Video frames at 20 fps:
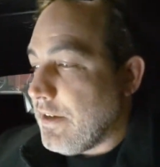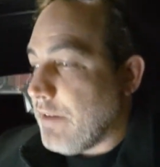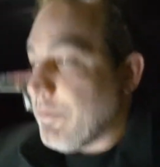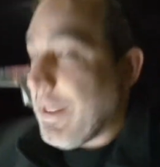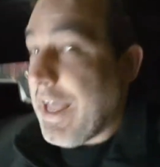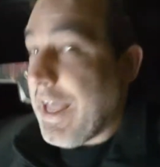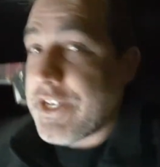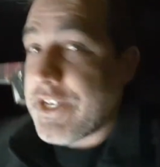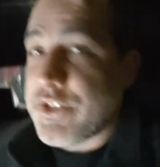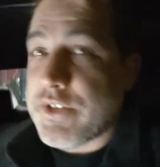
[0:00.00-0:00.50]

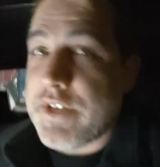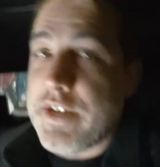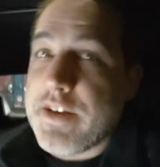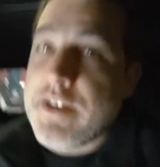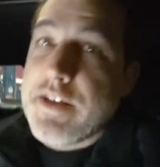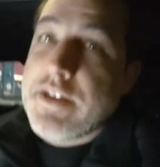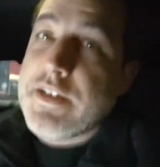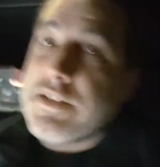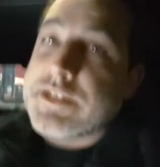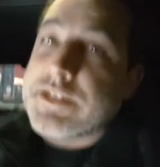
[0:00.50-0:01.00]
Actually,
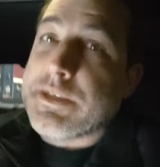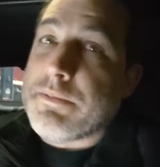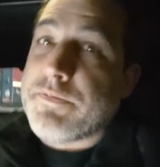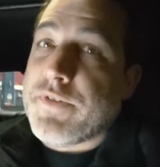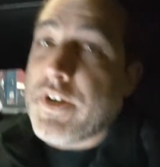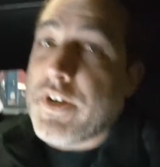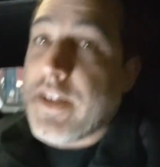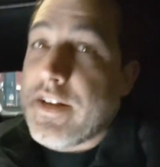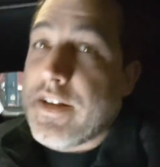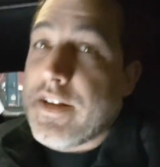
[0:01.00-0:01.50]
some
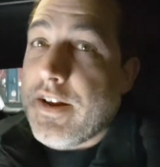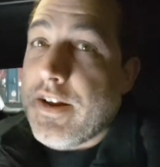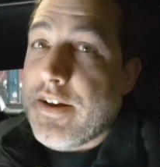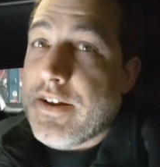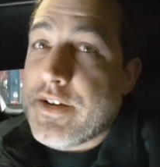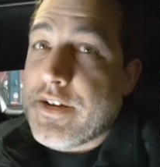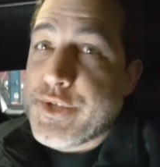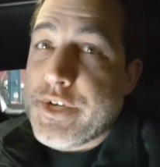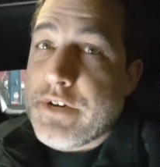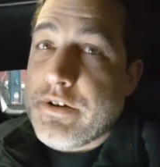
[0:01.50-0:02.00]
fucking Honey Nut
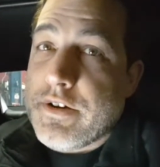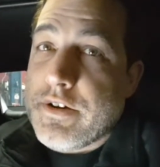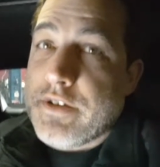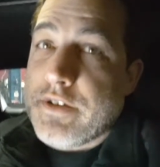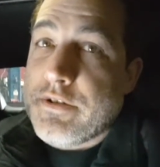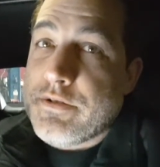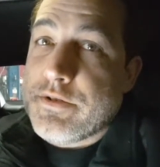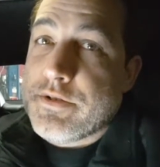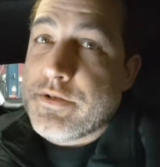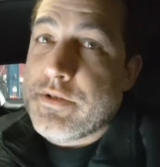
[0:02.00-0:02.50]

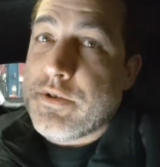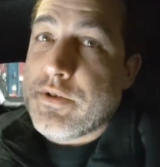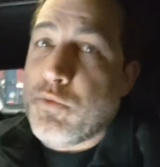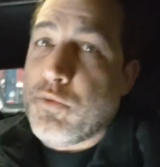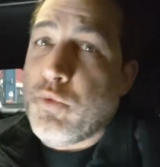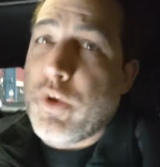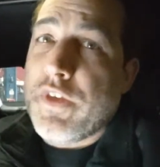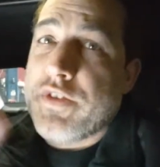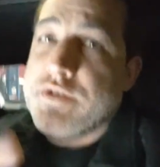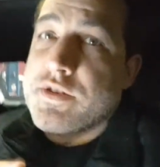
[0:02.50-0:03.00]
Cheerios
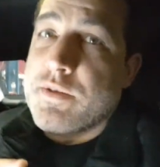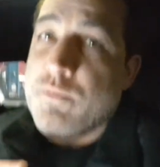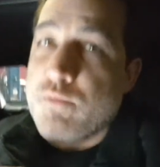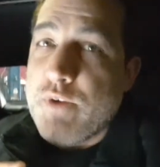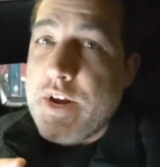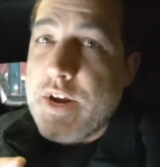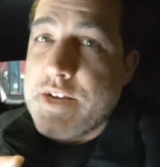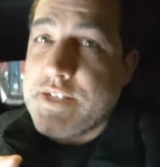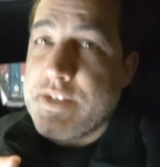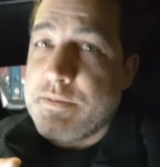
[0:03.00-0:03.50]
with some
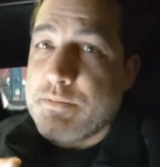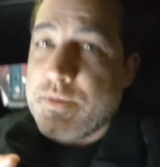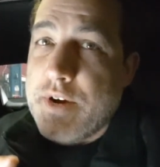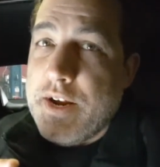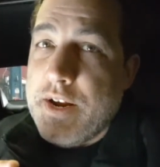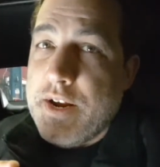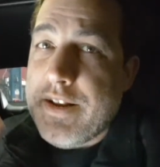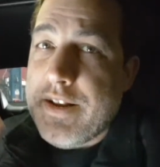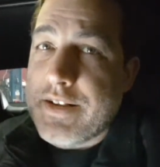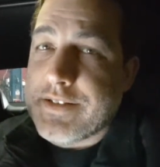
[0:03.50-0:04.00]
Raisin
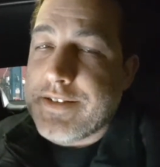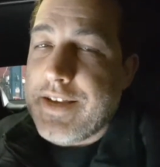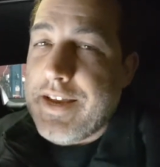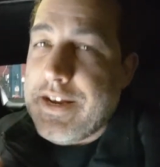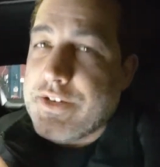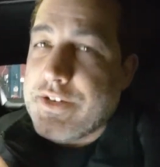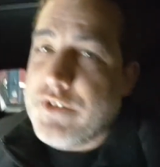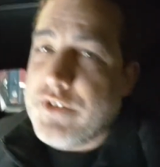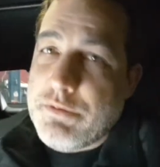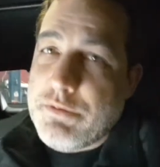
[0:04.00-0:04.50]
Bran is
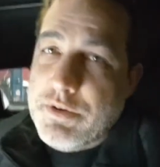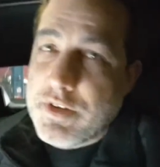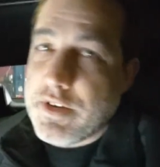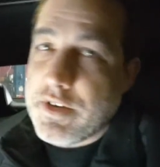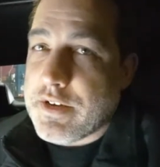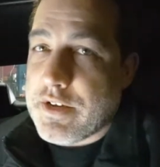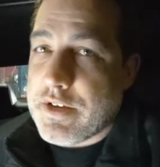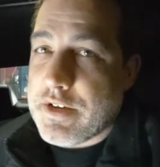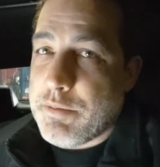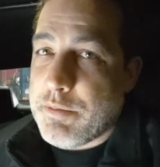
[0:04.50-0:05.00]
actually a really good
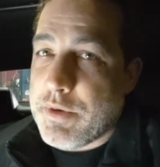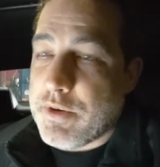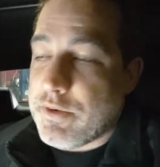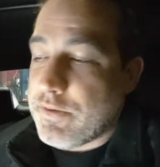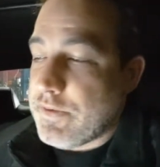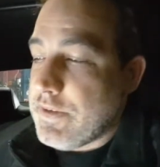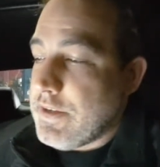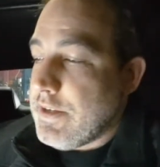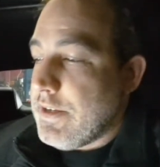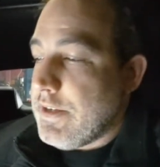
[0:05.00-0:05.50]
combo.
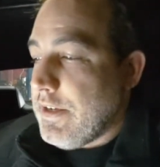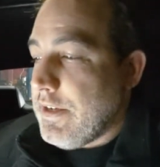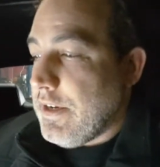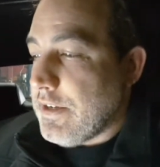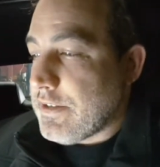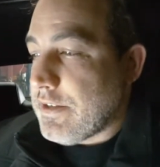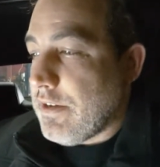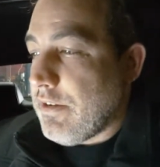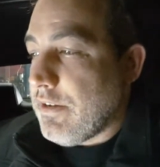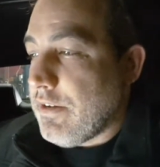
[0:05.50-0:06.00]
As
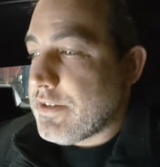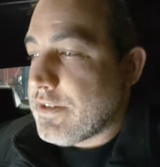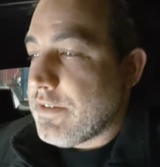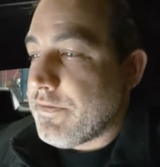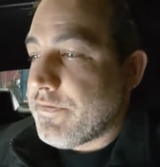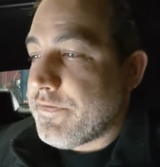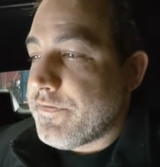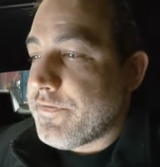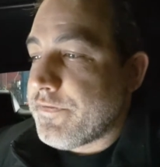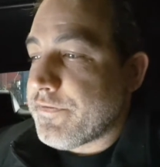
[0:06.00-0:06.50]
long as the
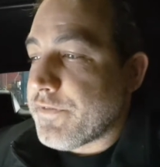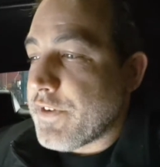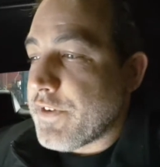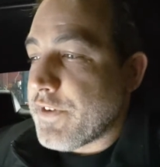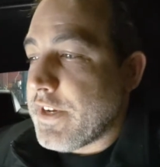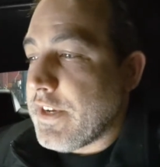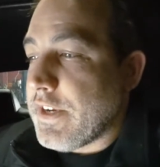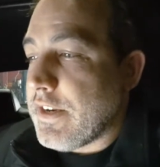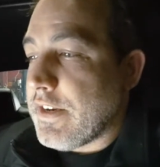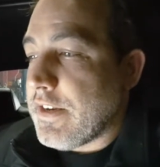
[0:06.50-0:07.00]

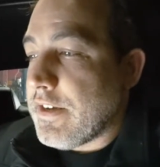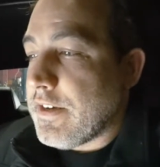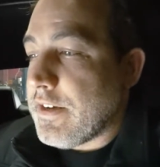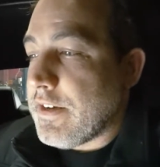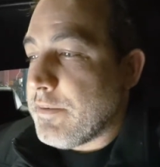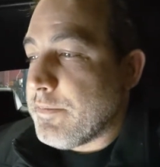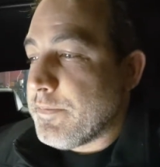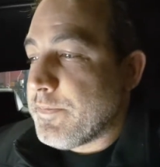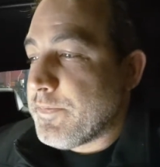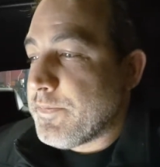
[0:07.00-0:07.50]
freaking
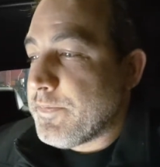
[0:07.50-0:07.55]
as